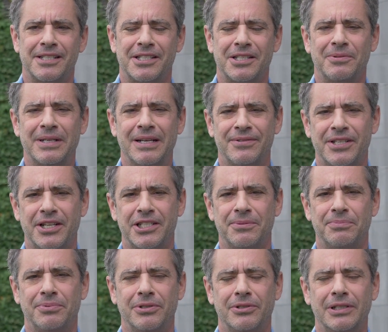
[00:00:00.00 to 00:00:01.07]
is that we have such
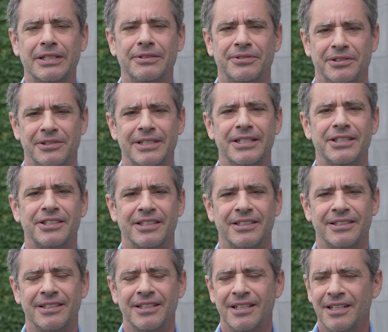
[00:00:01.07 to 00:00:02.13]
a
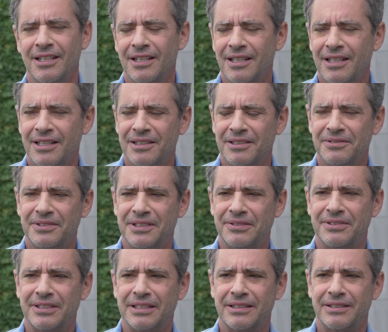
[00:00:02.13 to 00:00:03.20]
proliferation of
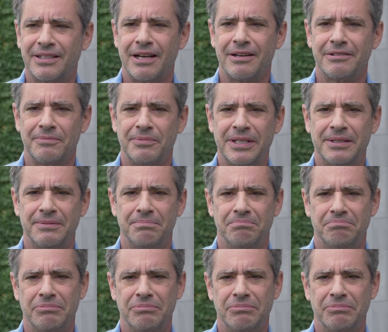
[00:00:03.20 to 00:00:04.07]
different therapy